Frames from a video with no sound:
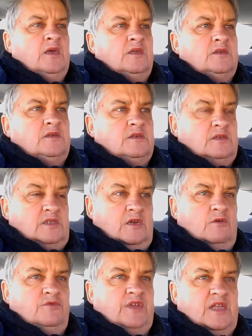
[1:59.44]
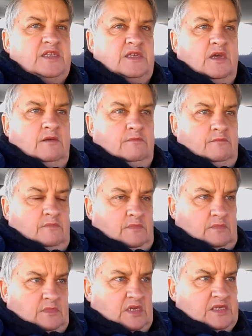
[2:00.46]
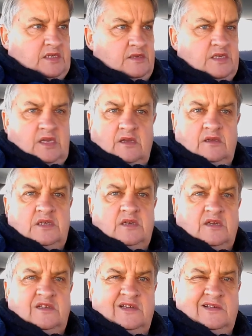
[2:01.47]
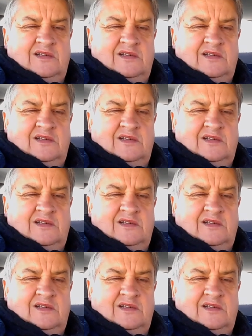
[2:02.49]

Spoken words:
So that's distancing, isn't it?